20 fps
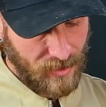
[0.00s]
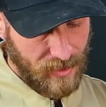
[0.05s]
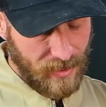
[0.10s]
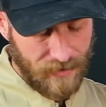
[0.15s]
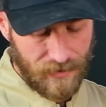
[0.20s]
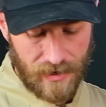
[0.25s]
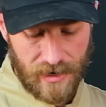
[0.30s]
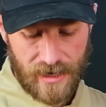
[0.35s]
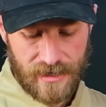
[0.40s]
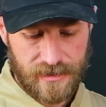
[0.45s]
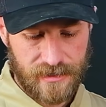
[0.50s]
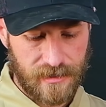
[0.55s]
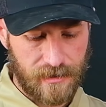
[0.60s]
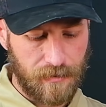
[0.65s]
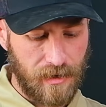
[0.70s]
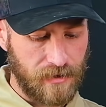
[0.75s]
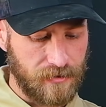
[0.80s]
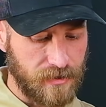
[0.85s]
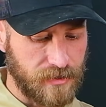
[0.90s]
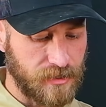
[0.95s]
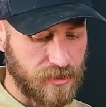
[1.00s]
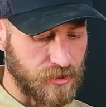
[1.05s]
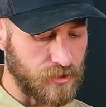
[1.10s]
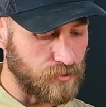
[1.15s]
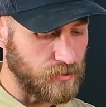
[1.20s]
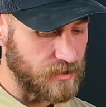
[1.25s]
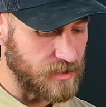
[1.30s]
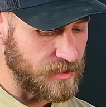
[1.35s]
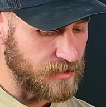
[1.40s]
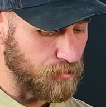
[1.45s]
And the nice thing about this
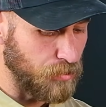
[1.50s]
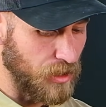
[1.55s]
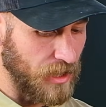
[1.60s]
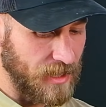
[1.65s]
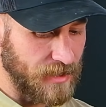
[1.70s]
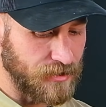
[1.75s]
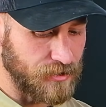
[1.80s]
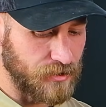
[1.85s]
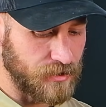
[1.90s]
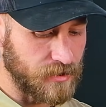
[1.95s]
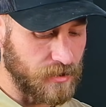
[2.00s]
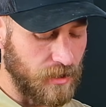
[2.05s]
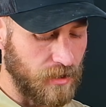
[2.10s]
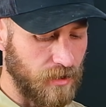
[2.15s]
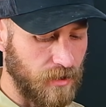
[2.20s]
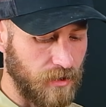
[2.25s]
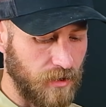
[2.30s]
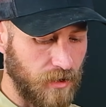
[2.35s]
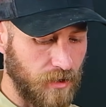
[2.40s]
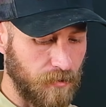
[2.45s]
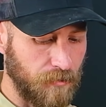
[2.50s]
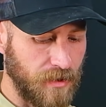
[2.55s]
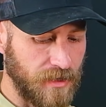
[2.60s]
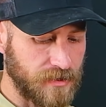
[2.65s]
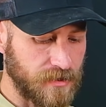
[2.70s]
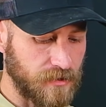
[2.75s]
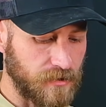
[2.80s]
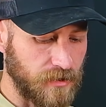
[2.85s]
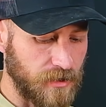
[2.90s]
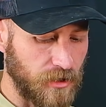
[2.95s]
too is these blades are
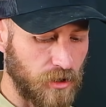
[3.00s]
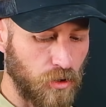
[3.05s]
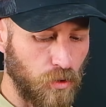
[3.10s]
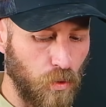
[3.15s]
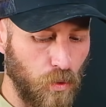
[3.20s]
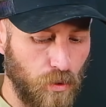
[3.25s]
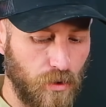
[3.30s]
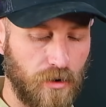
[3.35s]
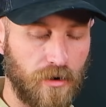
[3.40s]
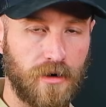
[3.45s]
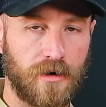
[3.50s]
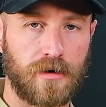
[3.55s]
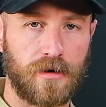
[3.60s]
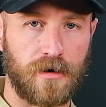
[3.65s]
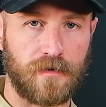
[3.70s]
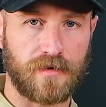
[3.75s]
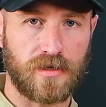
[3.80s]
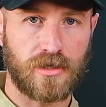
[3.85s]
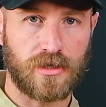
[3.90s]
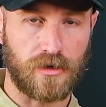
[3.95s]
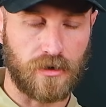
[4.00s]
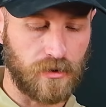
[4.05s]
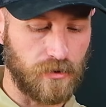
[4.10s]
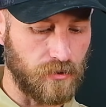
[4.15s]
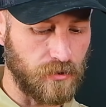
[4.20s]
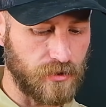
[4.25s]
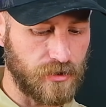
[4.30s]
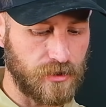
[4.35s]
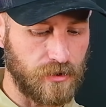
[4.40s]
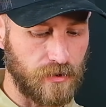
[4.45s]
basically a quarter of a
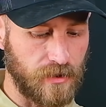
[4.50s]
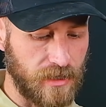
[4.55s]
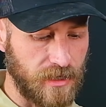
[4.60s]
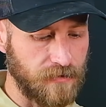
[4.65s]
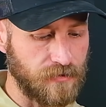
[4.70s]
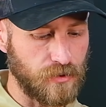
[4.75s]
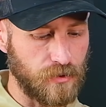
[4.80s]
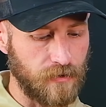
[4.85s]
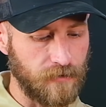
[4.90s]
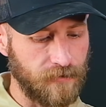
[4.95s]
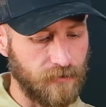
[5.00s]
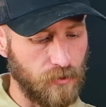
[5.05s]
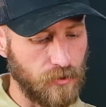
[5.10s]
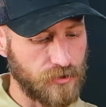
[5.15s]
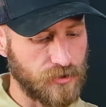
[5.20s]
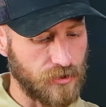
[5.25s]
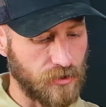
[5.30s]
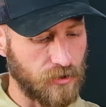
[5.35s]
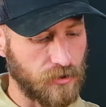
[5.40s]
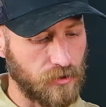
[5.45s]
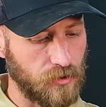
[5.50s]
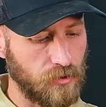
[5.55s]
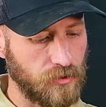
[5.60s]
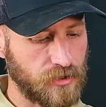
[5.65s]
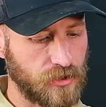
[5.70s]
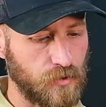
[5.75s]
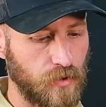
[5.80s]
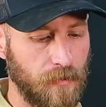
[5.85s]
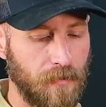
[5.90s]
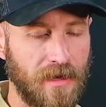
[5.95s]
circle, so it gives you a full circle,
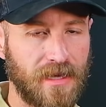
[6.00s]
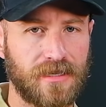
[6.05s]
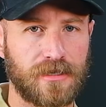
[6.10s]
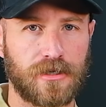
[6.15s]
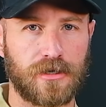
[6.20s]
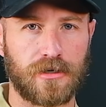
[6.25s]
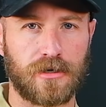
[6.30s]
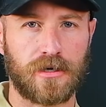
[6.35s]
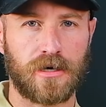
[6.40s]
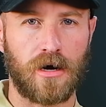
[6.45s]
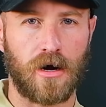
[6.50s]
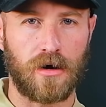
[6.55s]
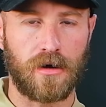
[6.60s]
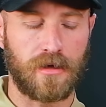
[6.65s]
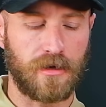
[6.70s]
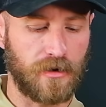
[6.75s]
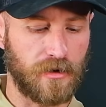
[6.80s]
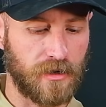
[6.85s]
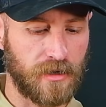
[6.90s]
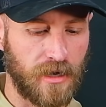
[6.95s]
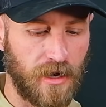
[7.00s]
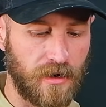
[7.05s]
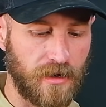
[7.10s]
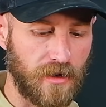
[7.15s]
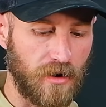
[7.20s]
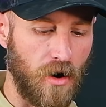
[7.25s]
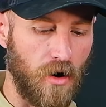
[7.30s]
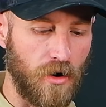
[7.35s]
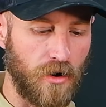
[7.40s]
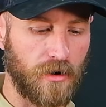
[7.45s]
so it makes your
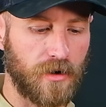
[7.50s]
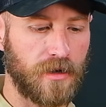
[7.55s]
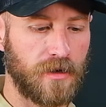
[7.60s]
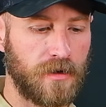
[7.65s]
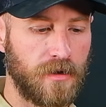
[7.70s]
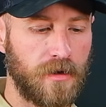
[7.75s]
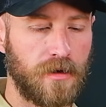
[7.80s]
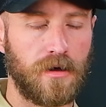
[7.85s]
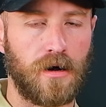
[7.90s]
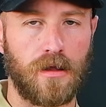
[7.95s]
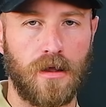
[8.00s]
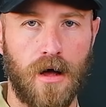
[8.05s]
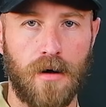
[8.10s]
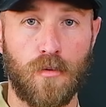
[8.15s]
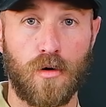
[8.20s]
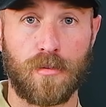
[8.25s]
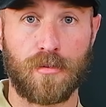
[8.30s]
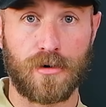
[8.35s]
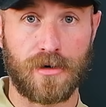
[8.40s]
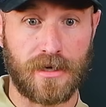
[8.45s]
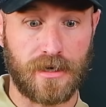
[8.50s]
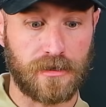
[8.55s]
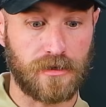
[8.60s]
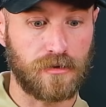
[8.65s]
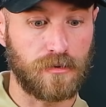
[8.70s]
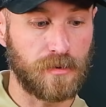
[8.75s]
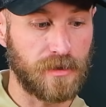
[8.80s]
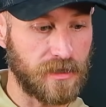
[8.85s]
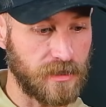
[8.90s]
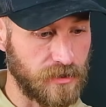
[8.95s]
cutting arc a lot more
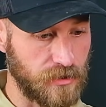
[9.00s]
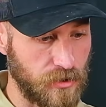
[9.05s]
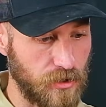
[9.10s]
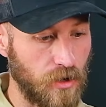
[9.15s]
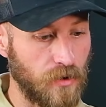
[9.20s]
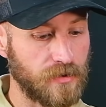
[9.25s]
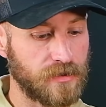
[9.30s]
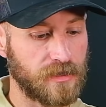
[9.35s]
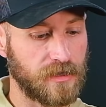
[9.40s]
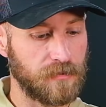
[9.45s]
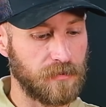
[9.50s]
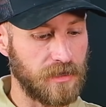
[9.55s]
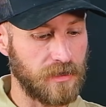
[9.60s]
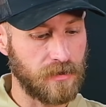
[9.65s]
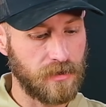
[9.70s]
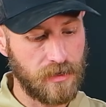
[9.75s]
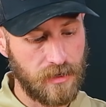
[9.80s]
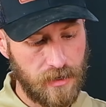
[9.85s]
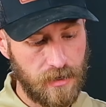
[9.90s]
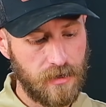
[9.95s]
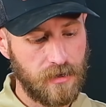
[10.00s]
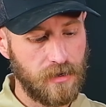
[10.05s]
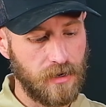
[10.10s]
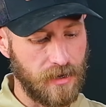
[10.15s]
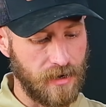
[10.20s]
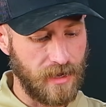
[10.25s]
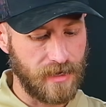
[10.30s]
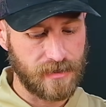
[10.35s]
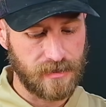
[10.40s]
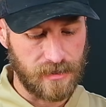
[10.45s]
predictable because you know it's going to be
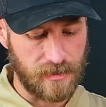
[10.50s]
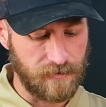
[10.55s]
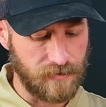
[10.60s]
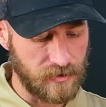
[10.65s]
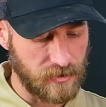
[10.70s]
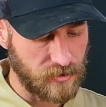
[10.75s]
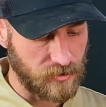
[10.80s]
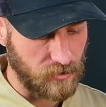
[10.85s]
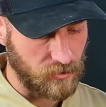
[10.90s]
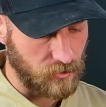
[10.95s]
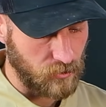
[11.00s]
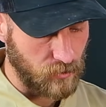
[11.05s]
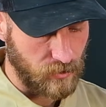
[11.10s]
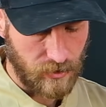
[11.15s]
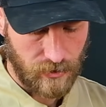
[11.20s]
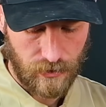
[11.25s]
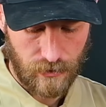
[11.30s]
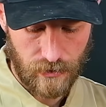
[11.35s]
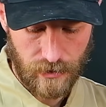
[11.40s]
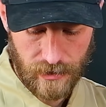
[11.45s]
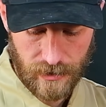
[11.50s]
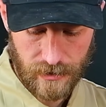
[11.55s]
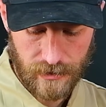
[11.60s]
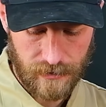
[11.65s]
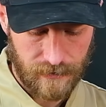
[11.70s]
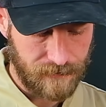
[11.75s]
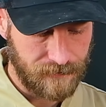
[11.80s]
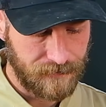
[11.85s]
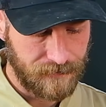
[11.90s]
a nice even circle when you do this.